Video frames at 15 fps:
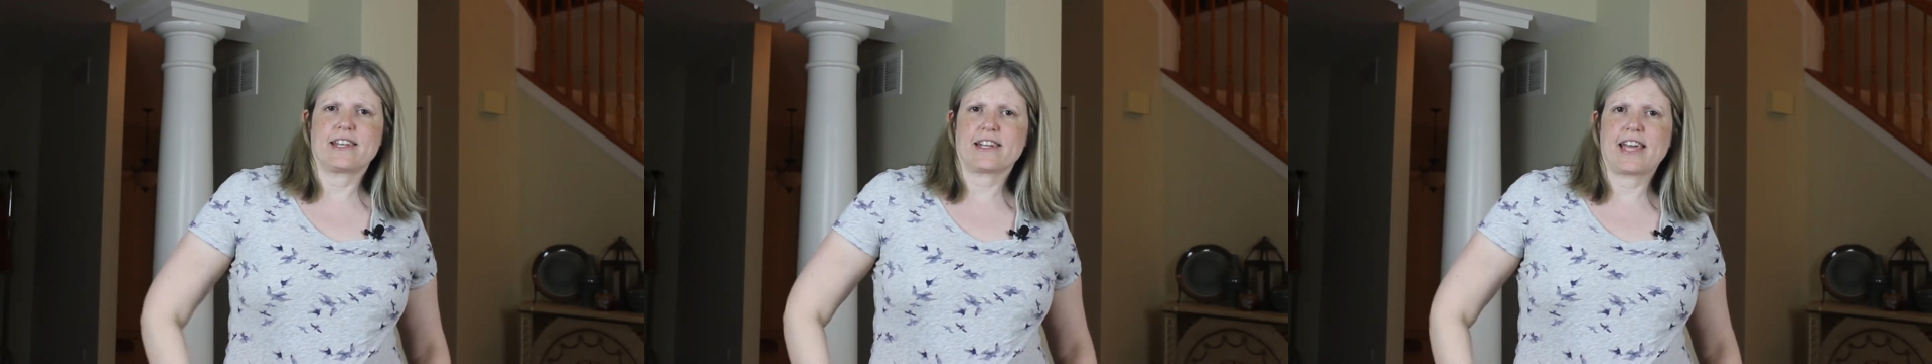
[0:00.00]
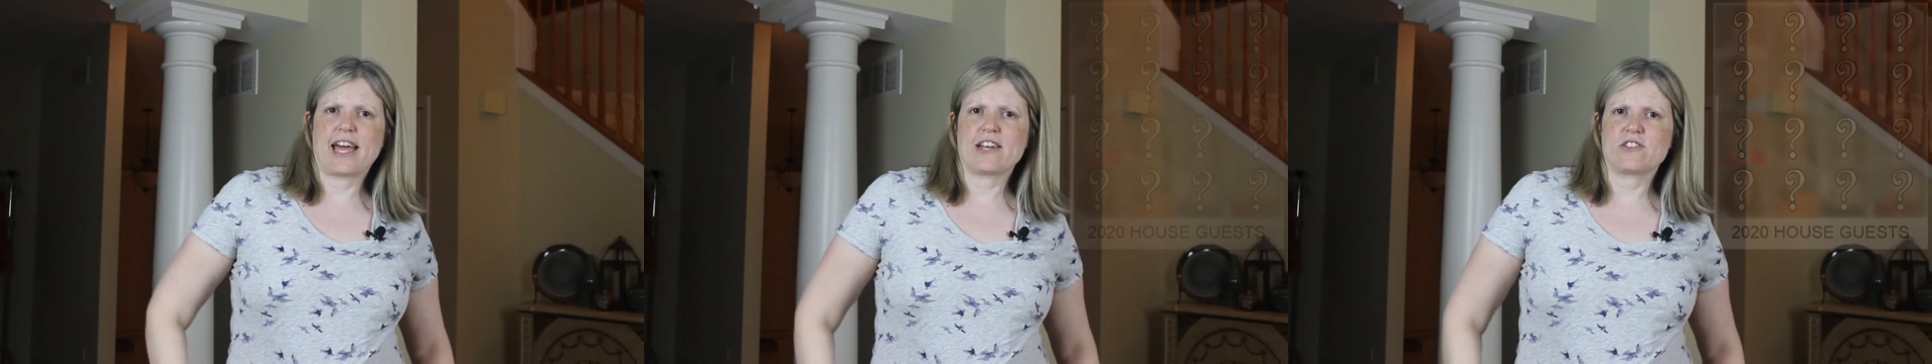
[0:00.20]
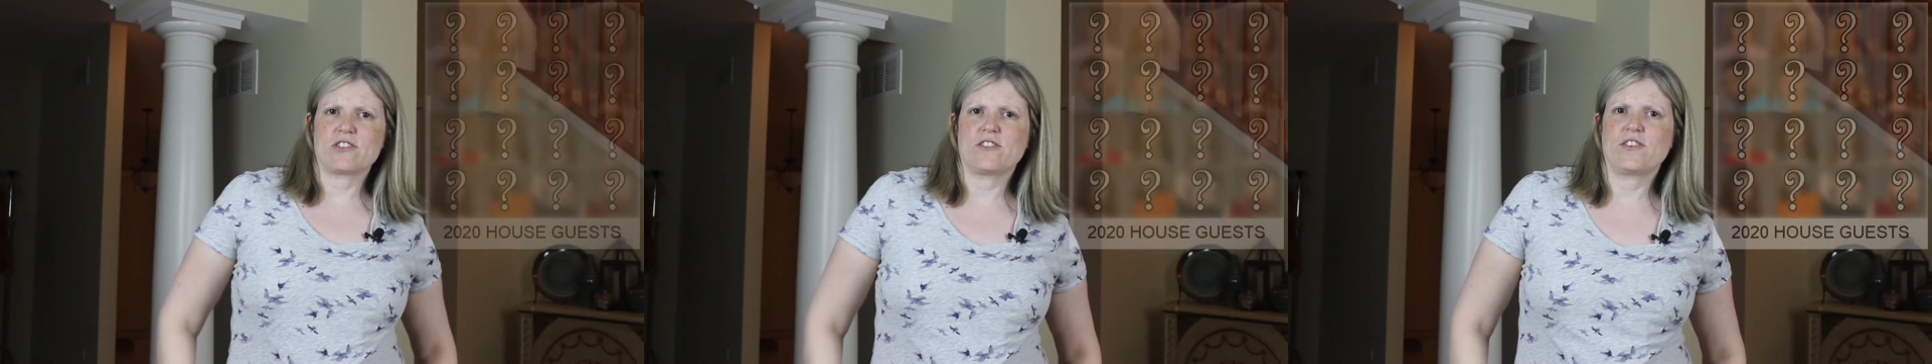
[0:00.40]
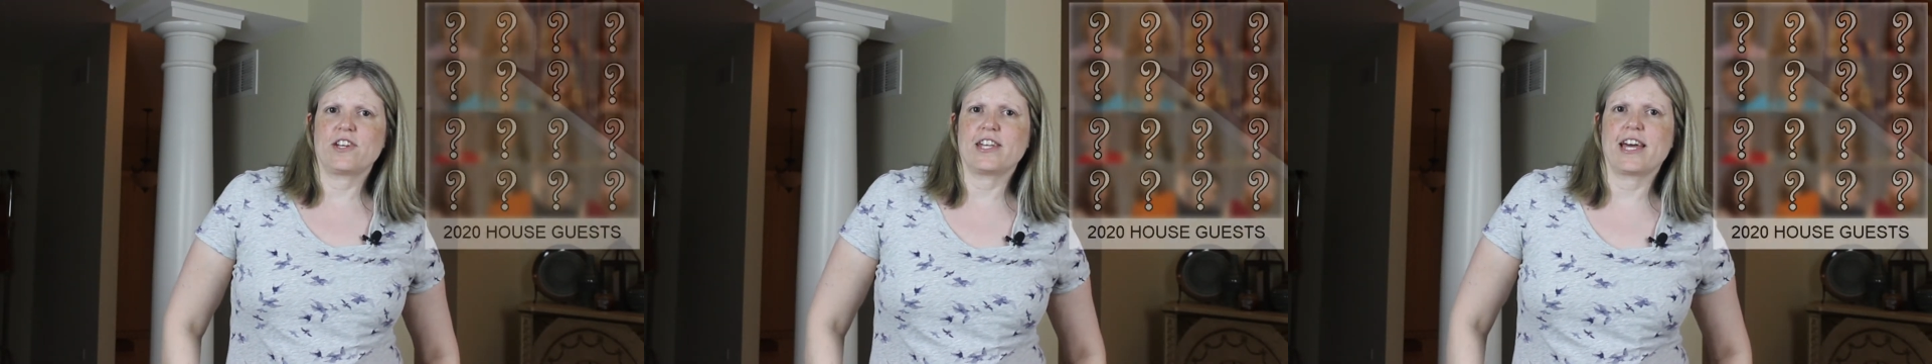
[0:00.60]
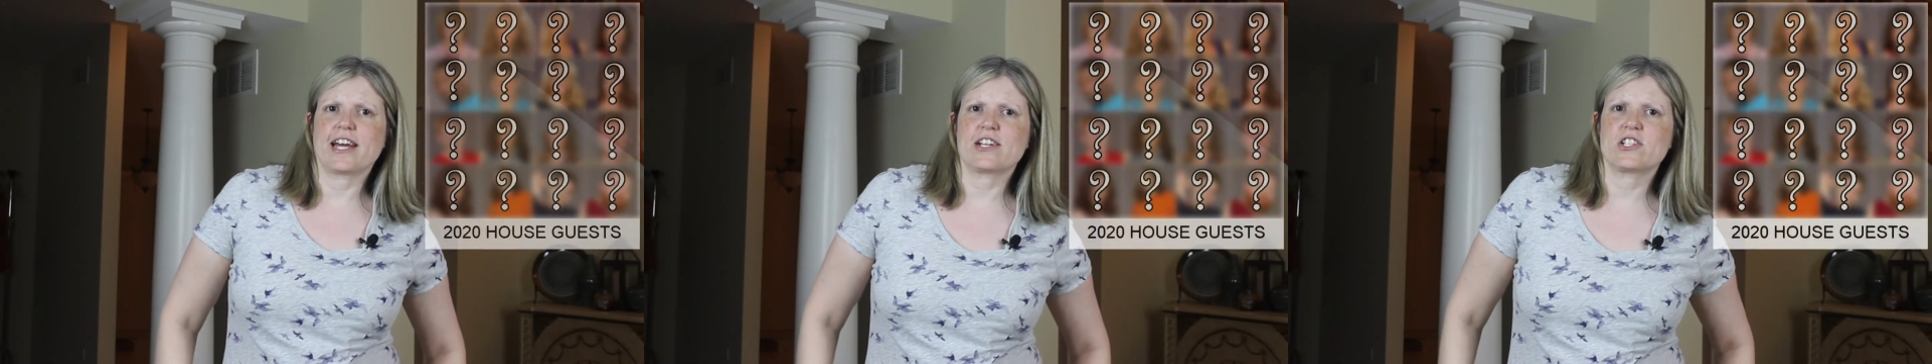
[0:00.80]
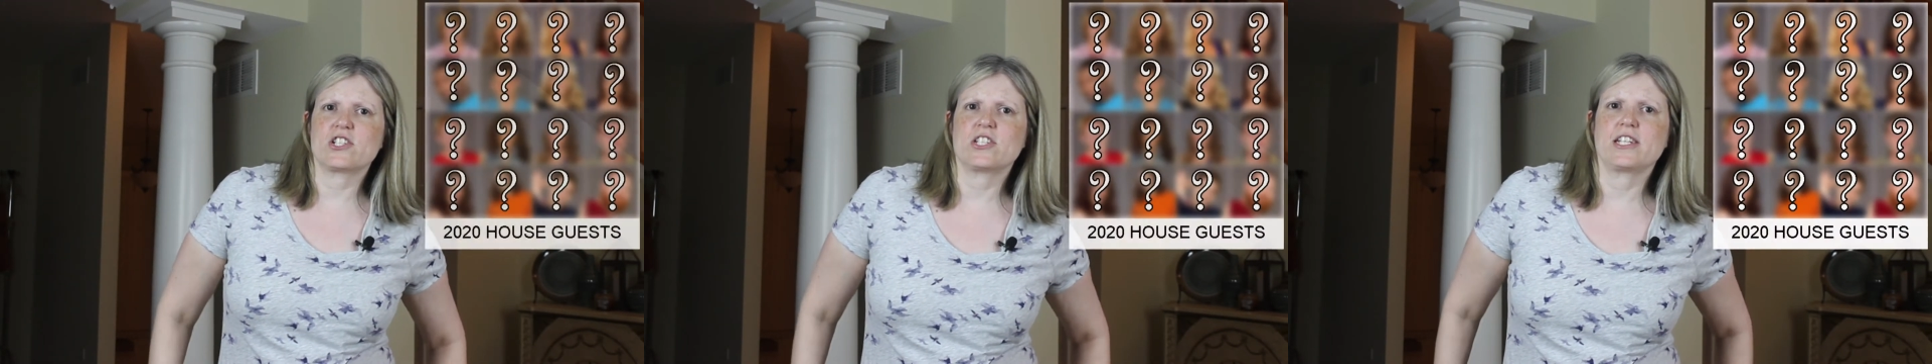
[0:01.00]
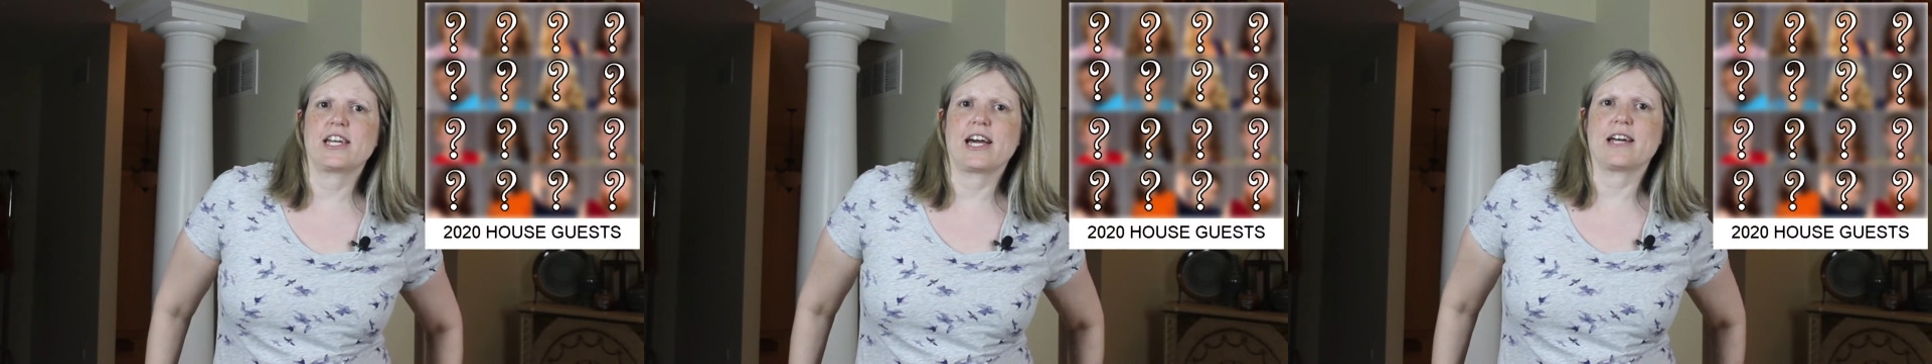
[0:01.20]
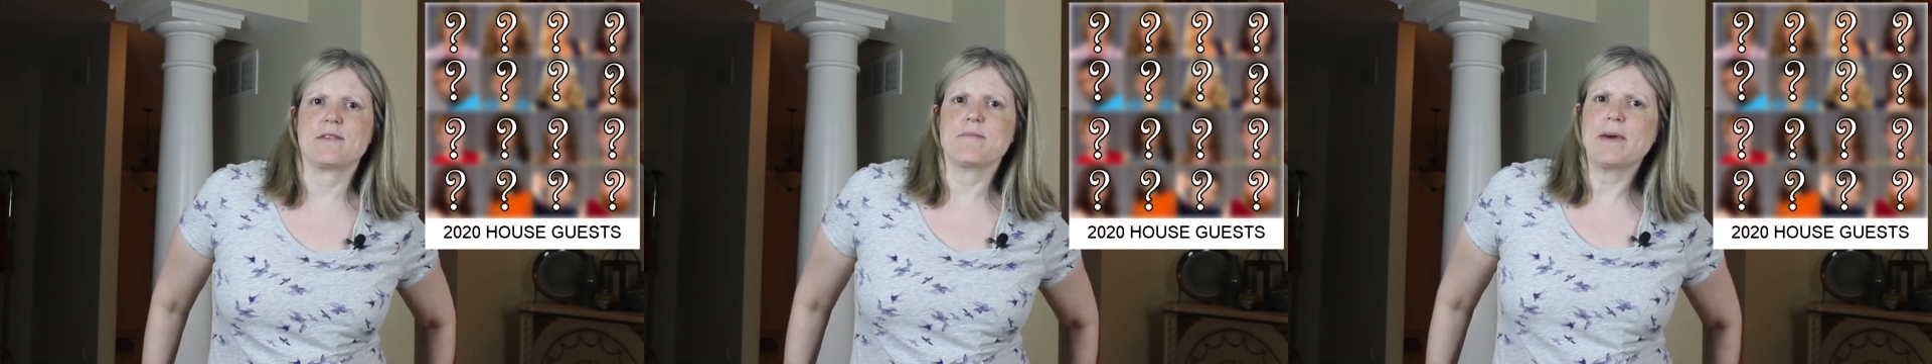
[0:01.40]
a cast reveal actually
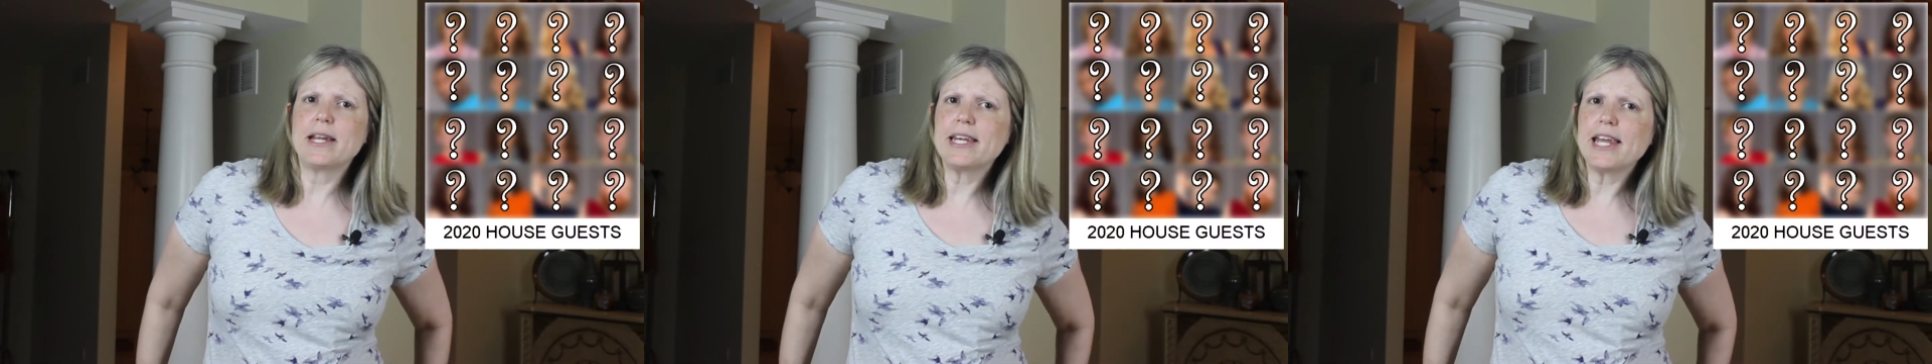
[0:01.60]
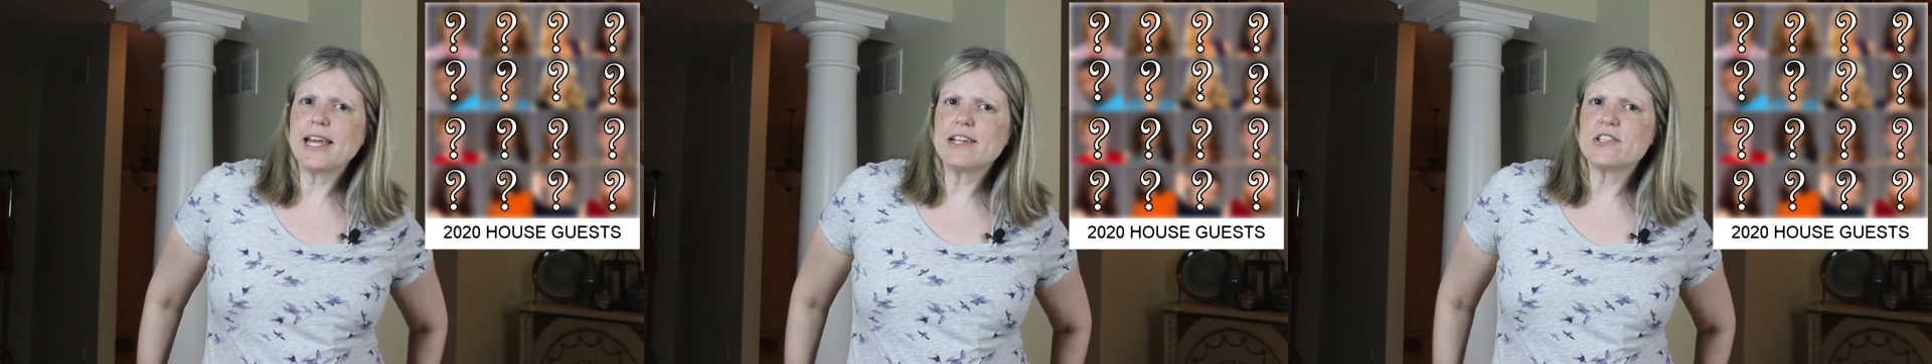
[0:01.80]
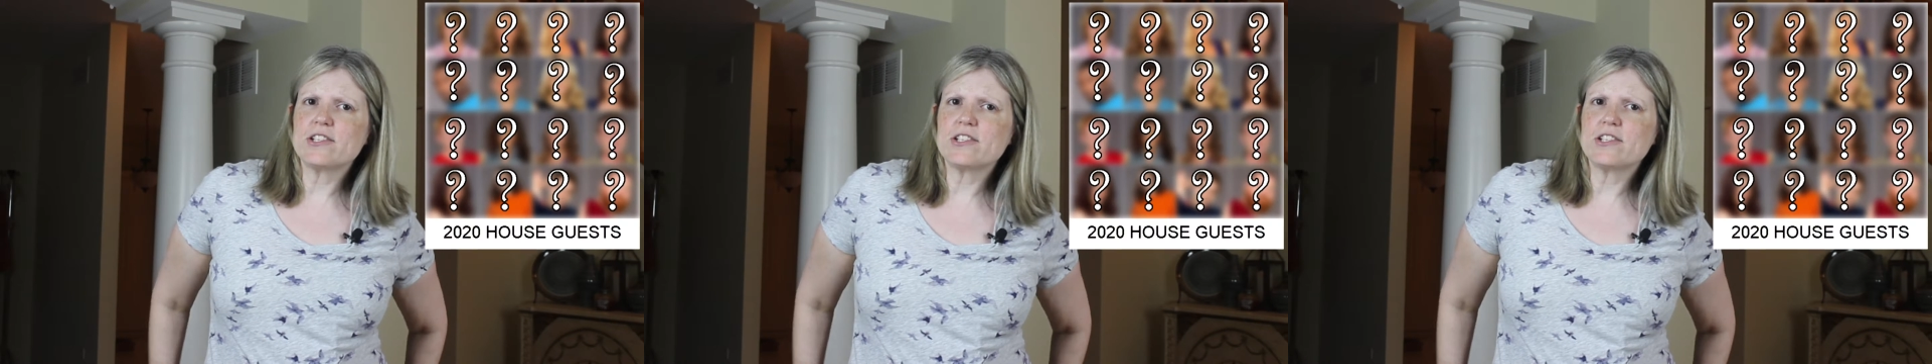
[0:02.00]
on Monday.